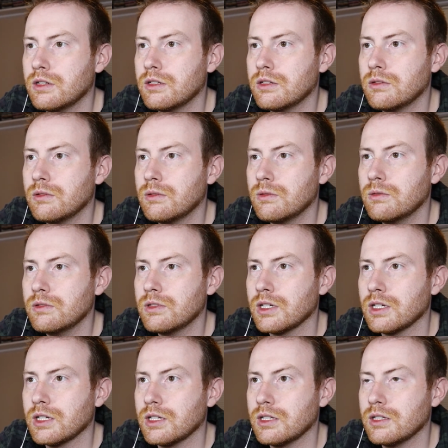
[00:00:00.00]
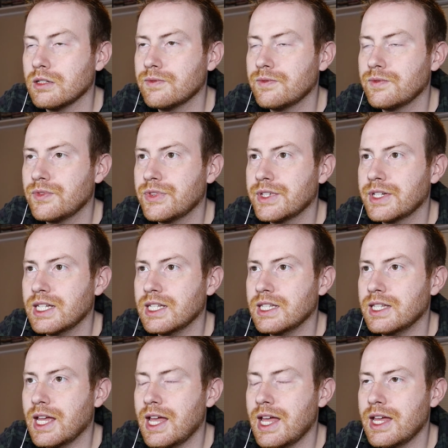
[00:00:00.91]
Oh, hold on. Look
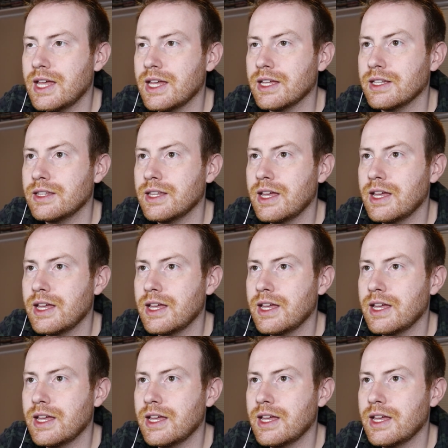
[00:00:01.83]
at that.